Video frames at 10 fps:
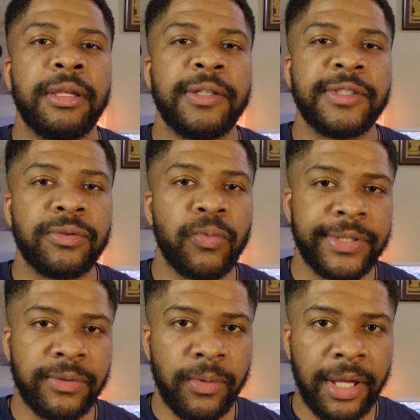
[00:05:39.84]
This is the
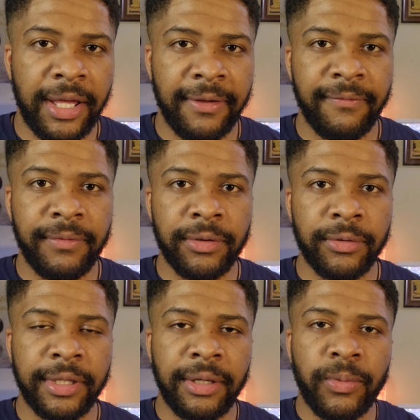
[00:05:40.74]
reason why I feel
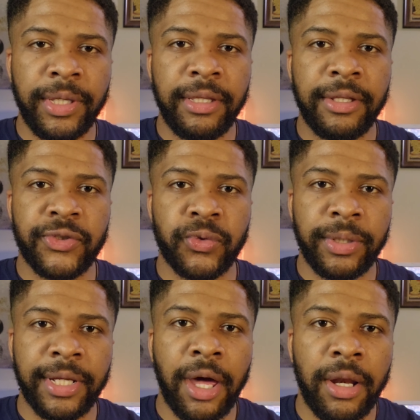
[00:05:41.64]
that we enjoy
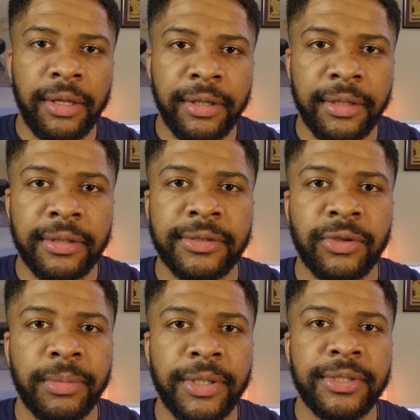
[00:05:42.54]
cuddling so
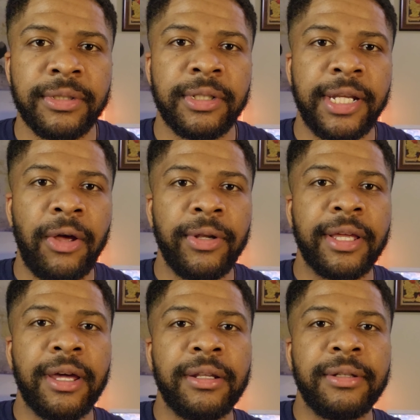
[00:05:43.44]
much. Not only
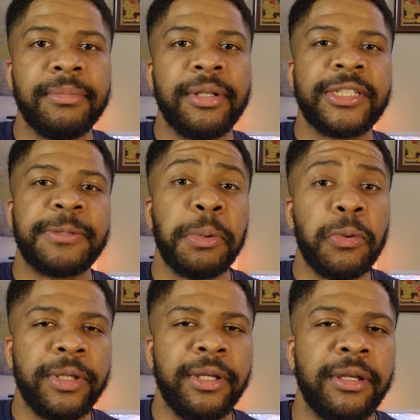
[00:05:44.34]
cuddling, but
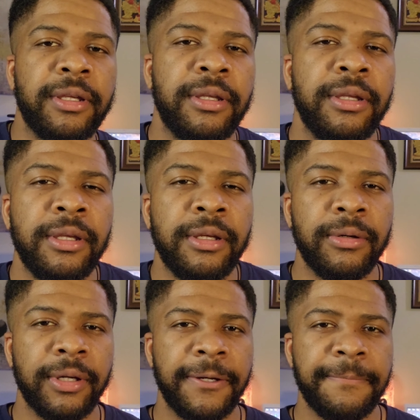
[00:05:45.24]
spooning.
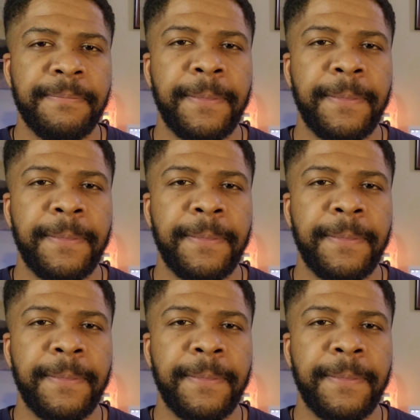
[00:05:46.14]
Okay?